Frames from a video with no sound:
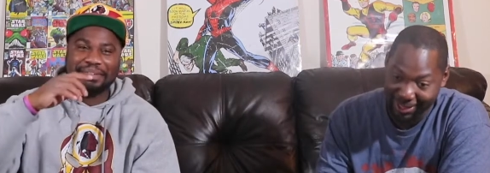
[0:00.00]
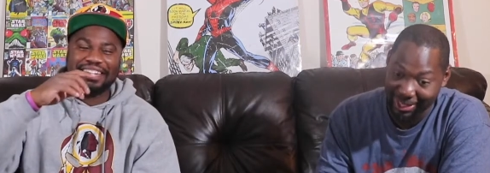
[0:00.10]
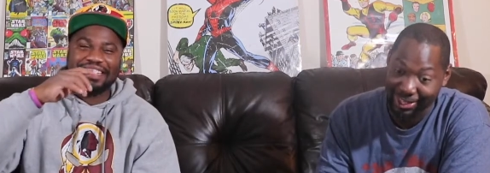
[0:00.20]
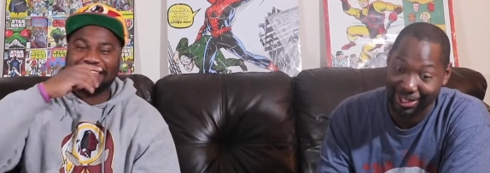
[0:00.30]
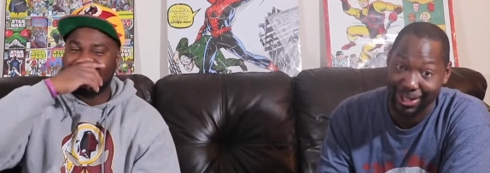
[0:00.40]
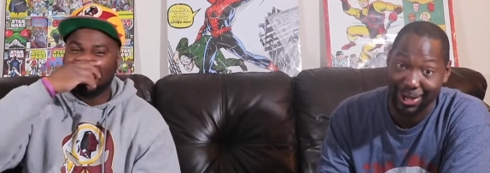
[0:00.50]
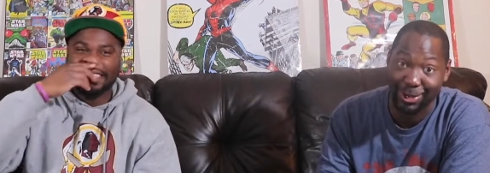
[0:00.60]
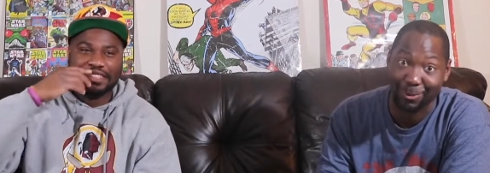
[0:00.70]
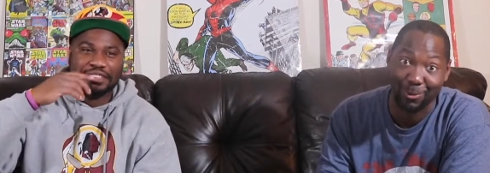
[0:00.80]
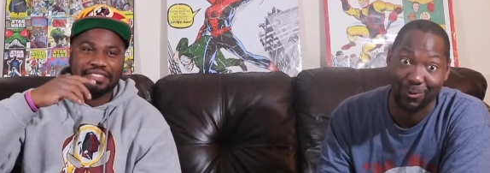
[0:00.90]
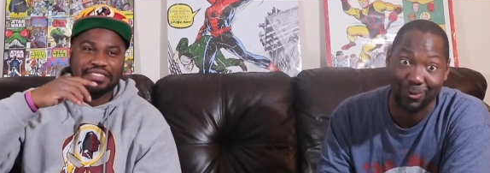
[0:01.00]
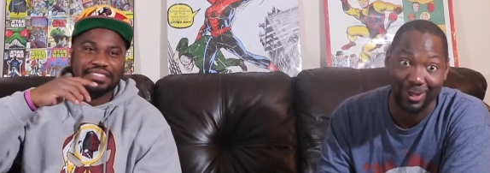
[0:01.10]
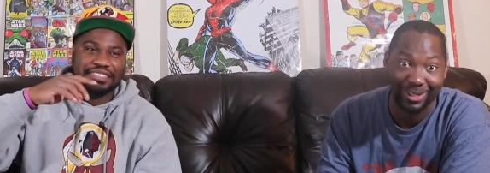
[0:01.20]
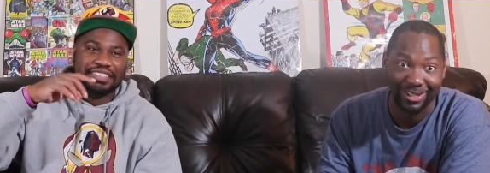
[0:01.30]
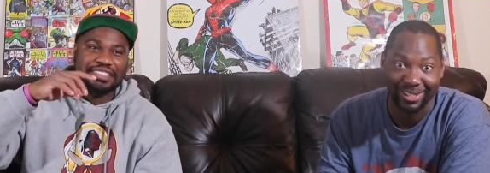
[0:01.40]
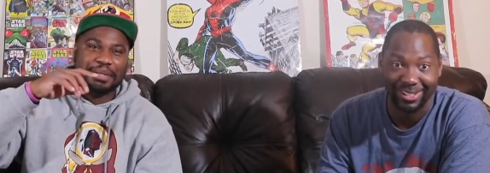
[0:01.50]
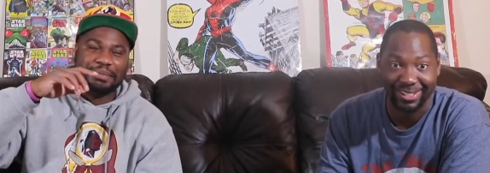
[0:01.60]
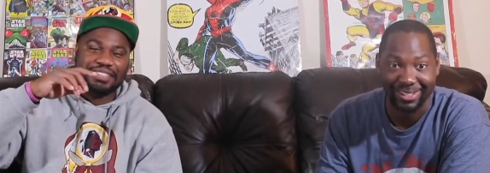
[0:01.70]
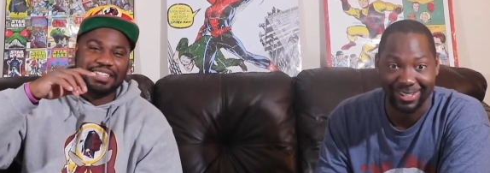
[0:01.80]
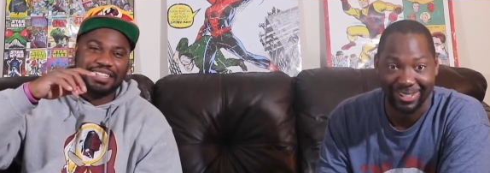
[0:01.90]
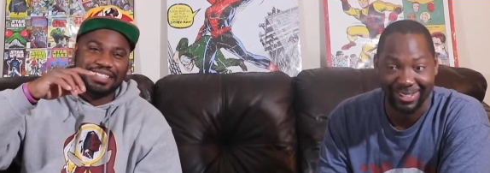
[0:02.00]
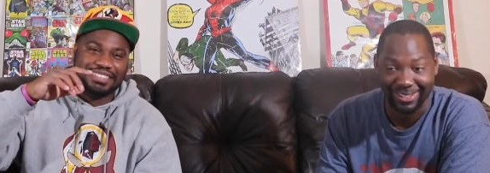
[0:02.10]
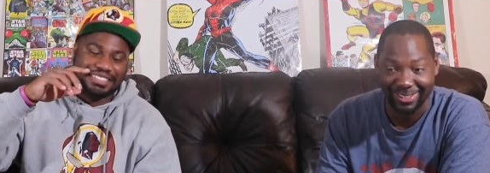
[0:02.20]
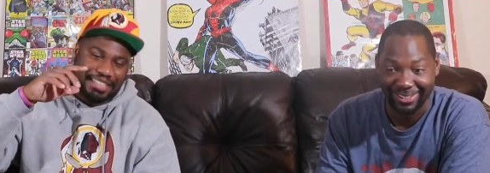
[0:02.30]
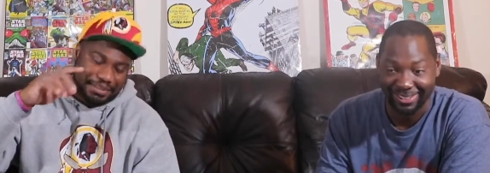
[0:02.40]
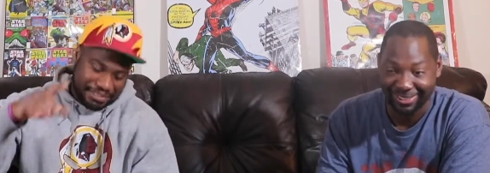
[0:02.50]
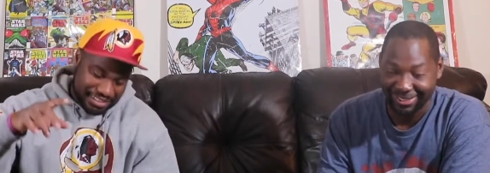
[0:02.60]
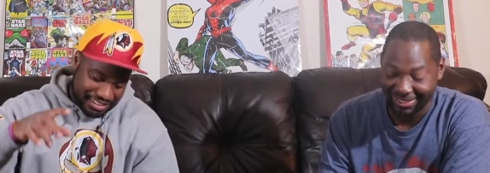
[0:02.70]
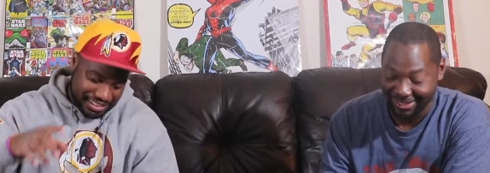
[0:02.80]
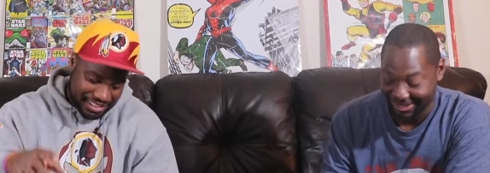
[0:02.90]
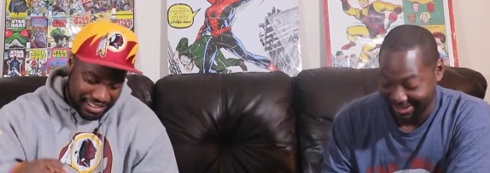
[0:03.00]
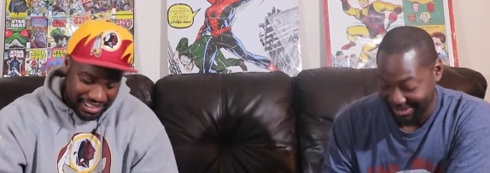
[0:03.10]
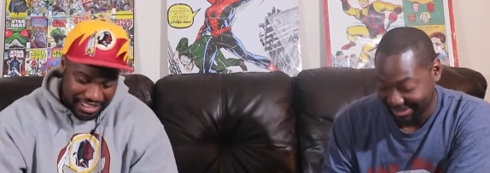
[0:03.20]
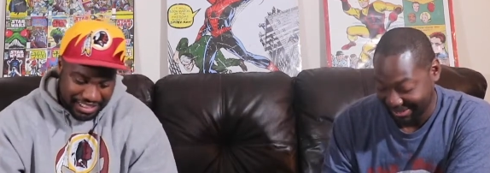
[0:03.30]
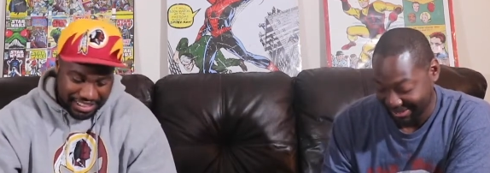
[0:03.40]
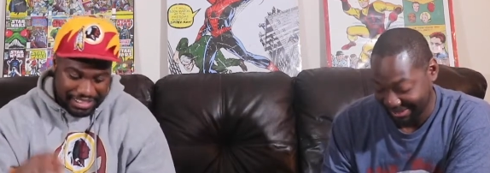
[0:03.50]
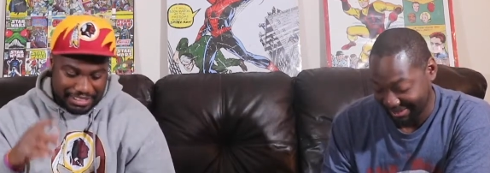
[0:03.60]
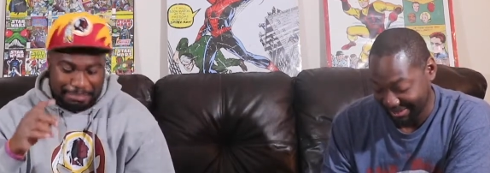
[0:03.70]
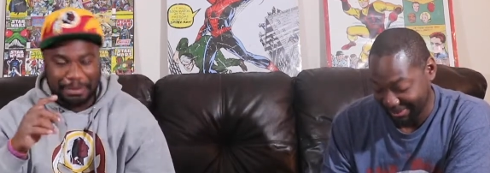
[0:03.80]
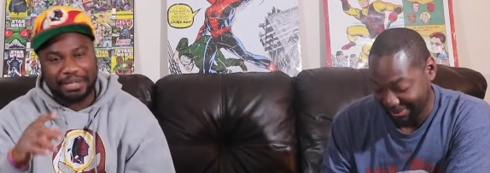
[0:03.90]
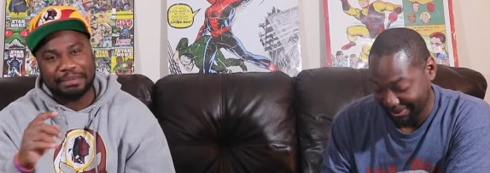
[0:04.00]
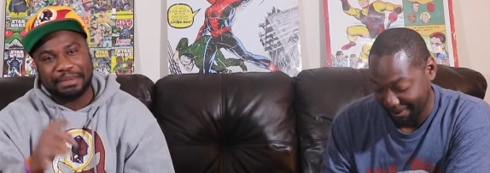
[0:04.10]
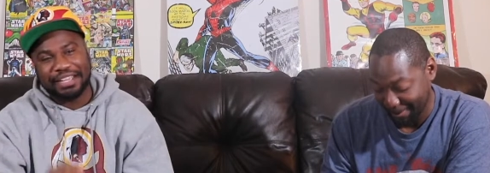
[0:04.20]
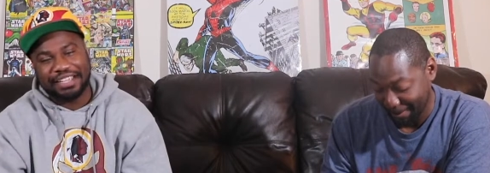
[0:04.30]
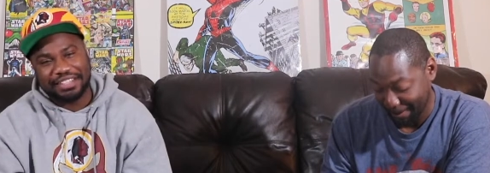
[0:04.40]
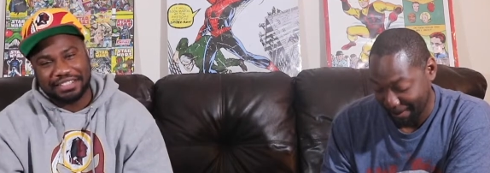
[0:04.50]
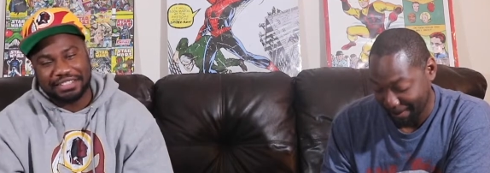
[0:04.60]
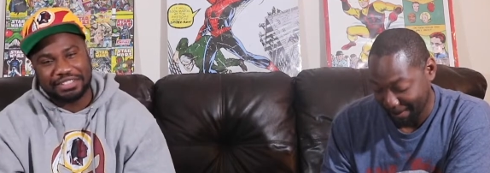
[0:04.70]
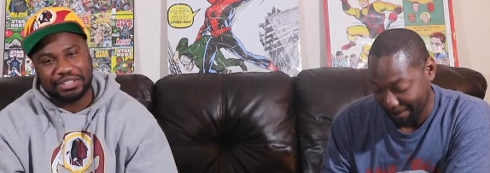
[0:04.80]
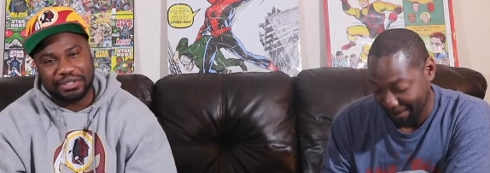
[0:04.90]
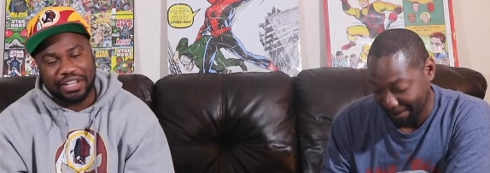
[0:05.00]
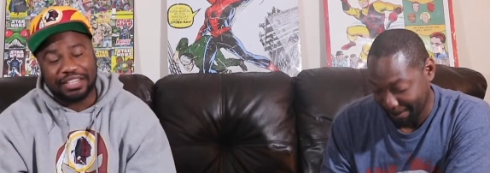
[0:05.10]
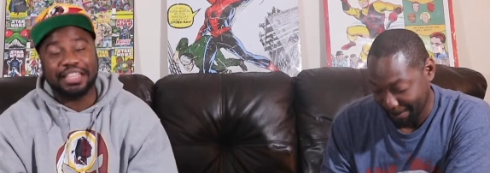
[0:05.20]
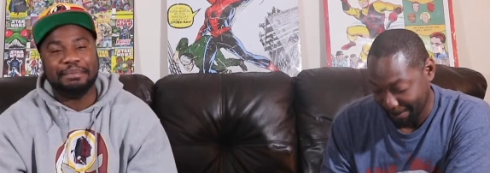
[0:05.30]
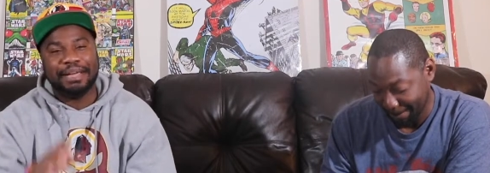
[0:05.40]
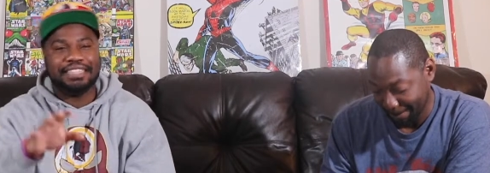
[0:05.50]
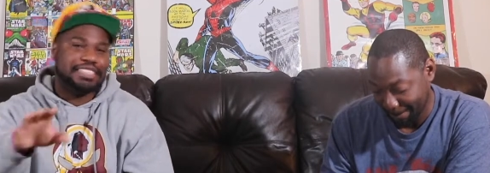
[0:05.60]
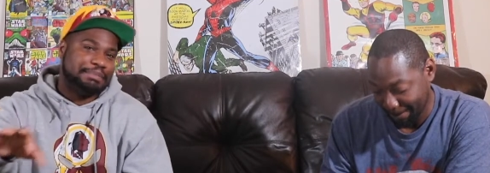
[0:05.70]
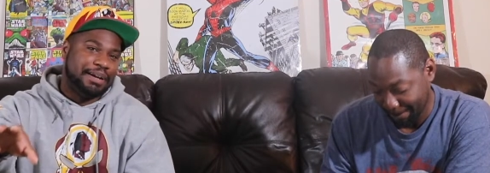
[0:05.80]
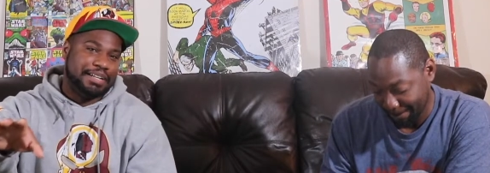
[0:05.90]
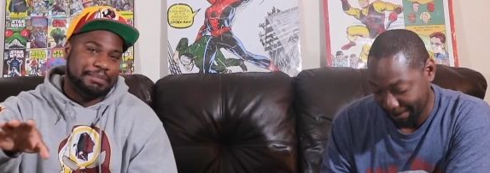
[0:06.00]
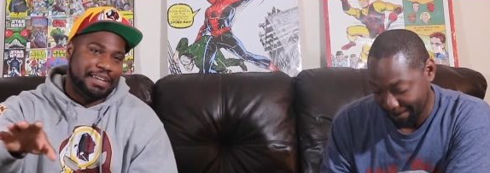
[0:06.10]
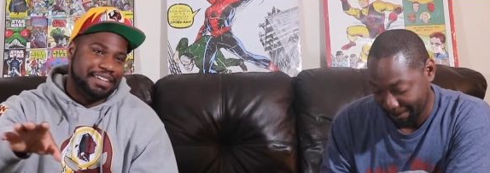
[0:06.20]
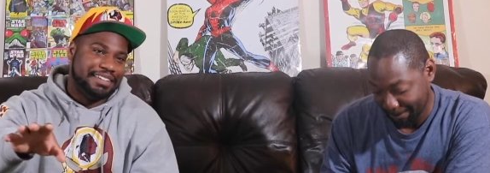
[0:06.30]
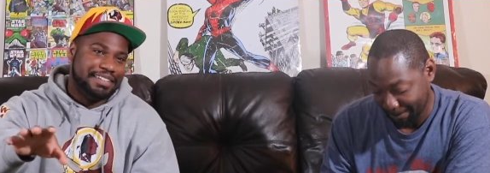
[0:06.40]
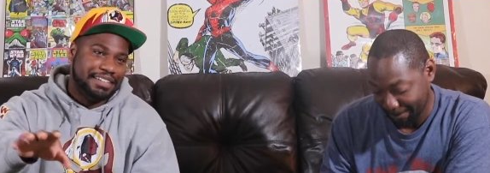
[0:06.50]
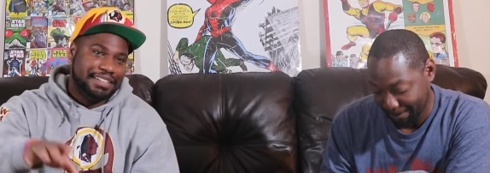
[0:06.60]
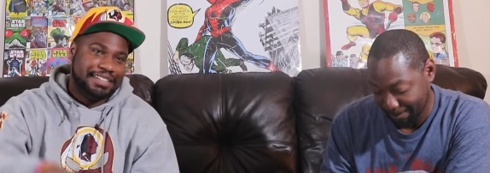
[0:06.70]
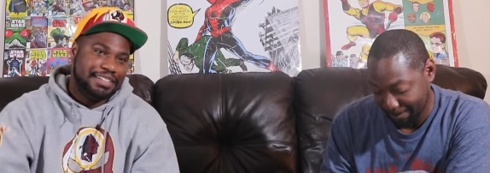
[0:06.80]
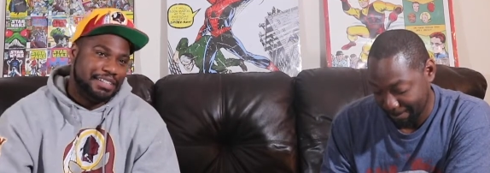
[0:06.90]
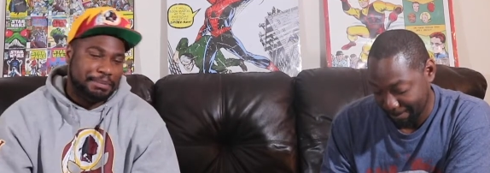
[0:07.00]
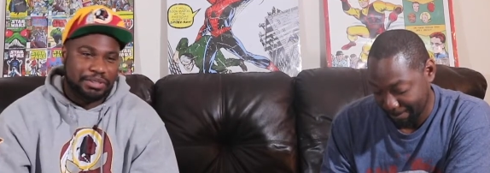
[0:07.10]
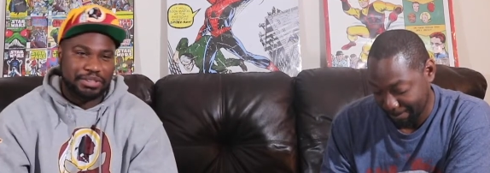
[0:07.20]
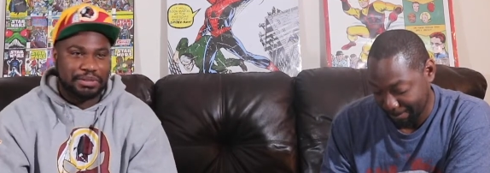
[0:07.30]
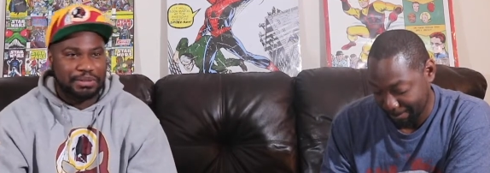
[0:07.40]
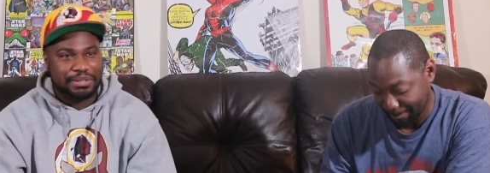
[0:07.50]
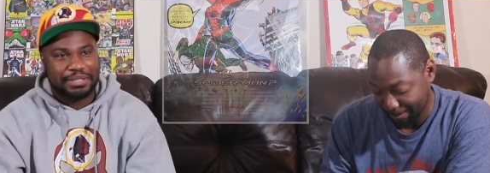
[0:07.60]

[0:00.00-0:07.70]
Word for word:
Speaker 1: At the end of the movie. Number 7 is Spider-Man 2. The Amazing Spider-Man, number 2.